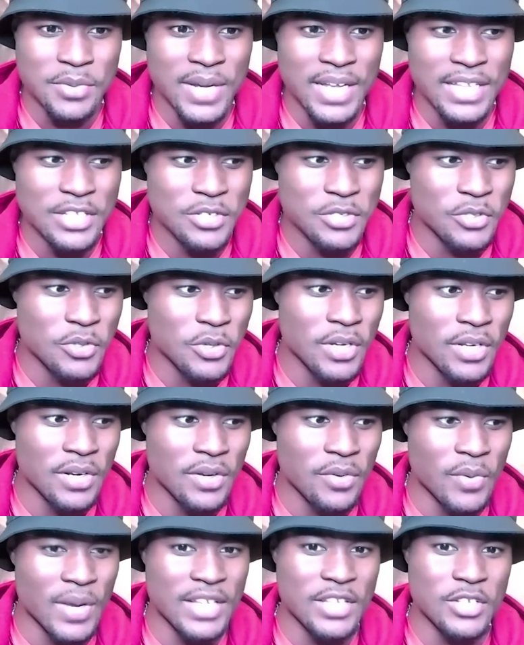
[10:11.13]
we had to do
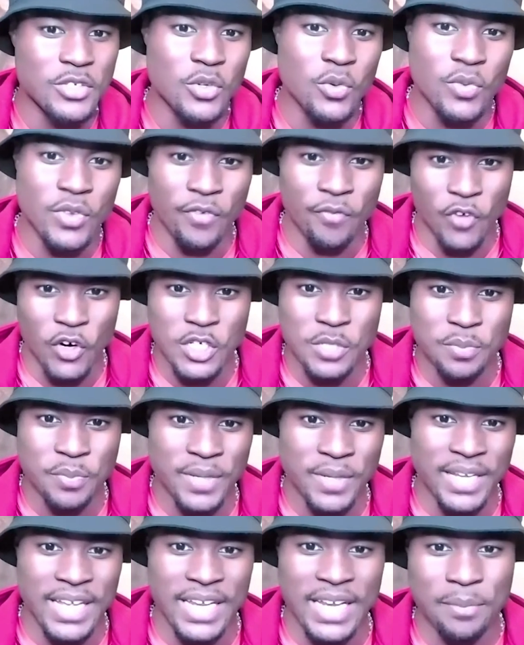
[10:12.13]
we had to do the first
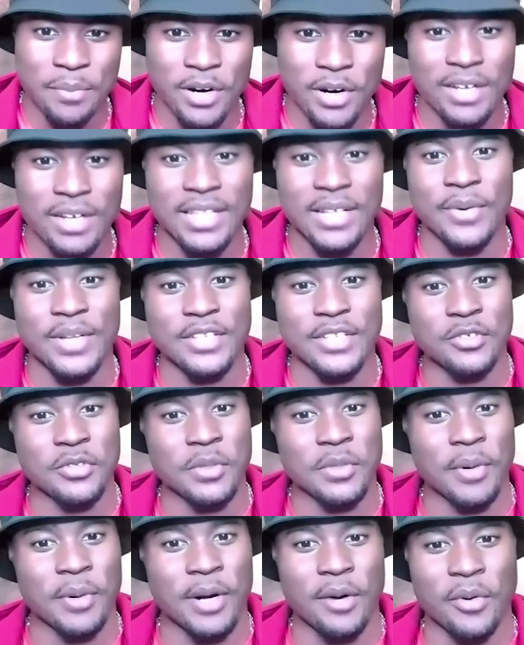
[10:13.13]
beginning part, and then we had to do
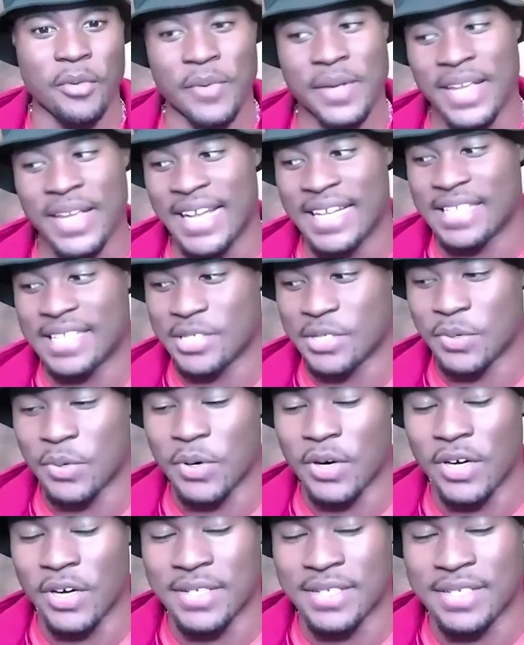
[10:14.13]
the part where we get
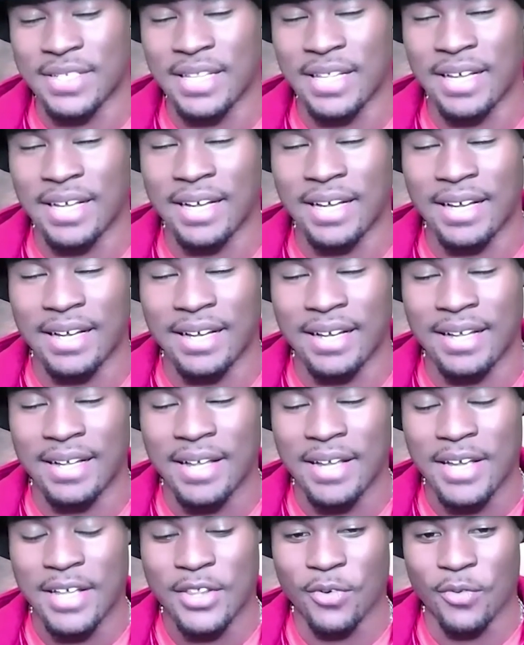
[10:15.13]
towards the
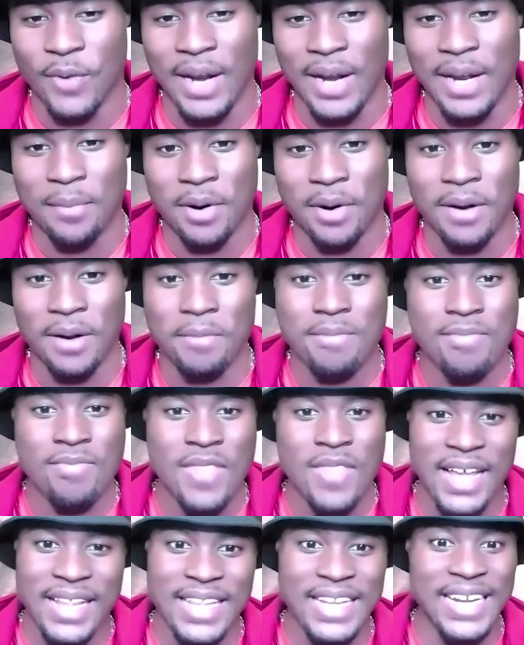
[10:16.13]
the Right Mart,
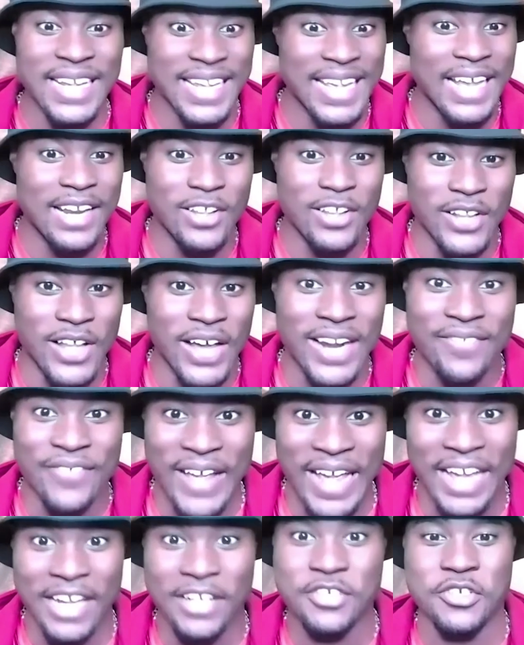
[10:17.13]
and then again a lot of
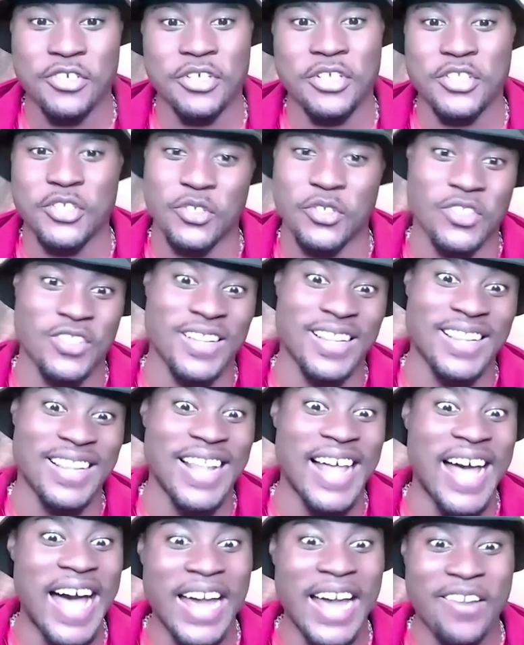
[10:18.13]
extras, so a
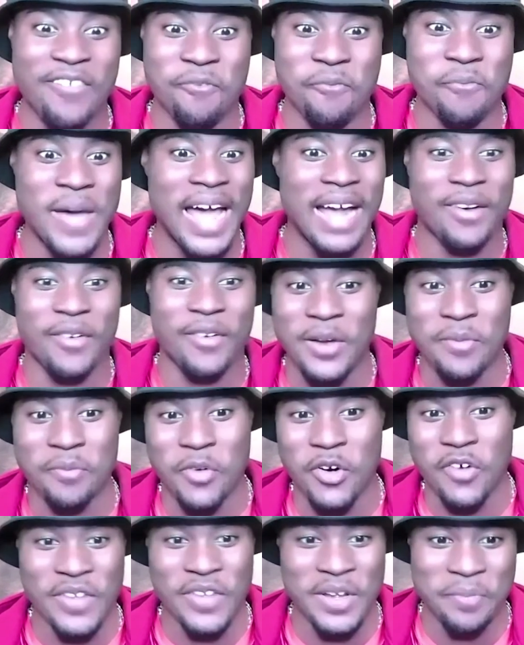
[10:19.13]
lot of background
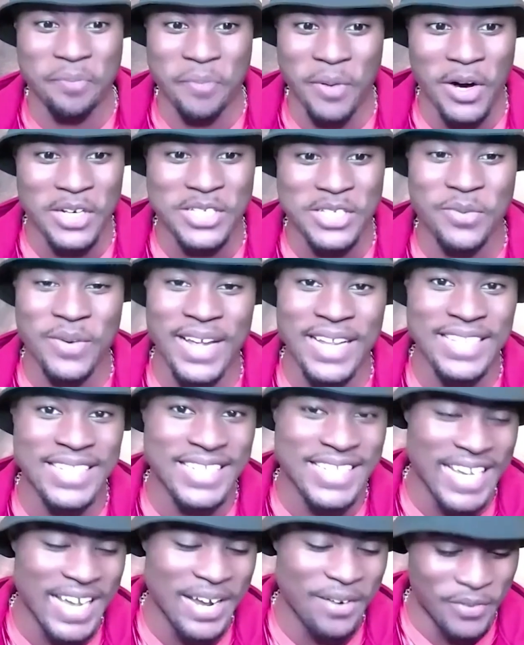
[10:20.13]
moving parts that we had
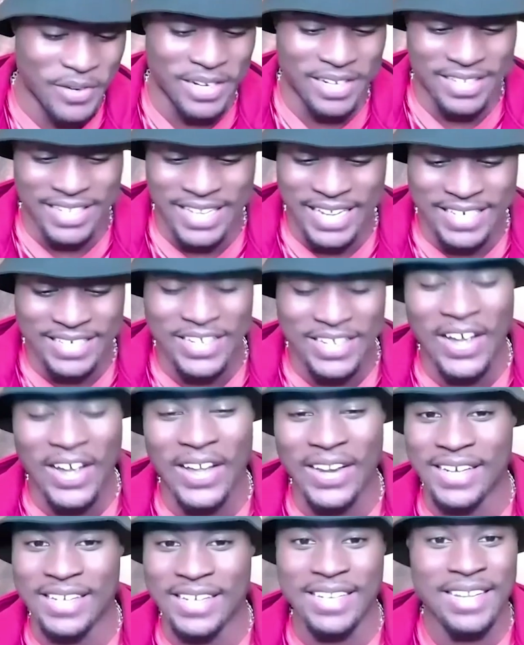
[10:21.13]
to get get
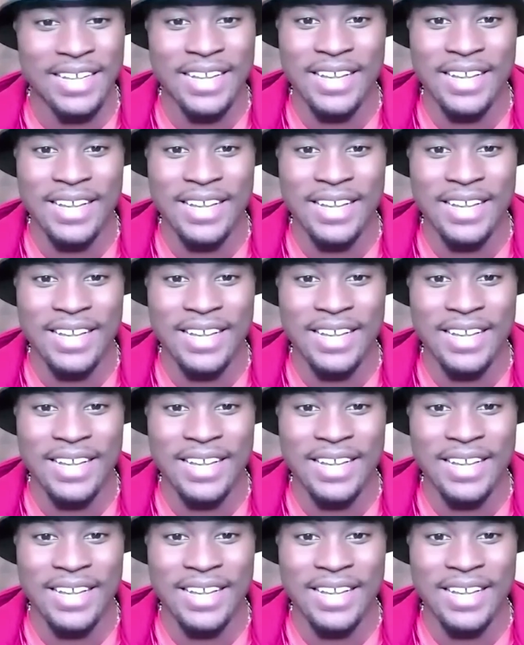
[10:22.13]
done, and